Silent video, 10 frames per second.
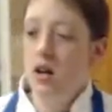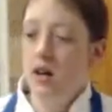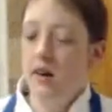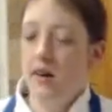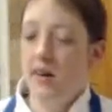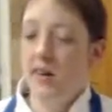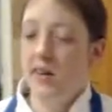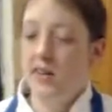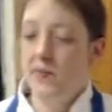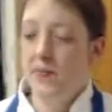
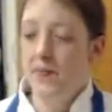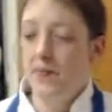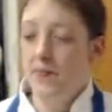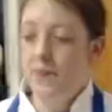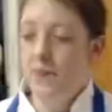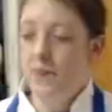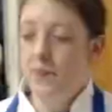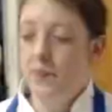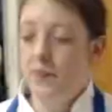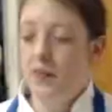Um,
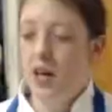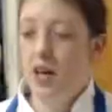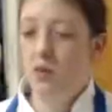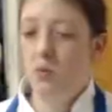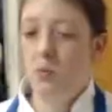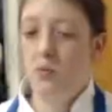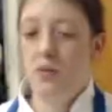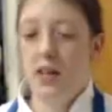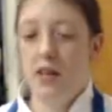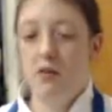and
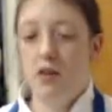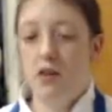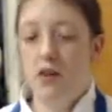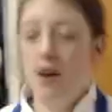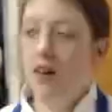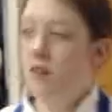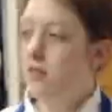thank you for the follow.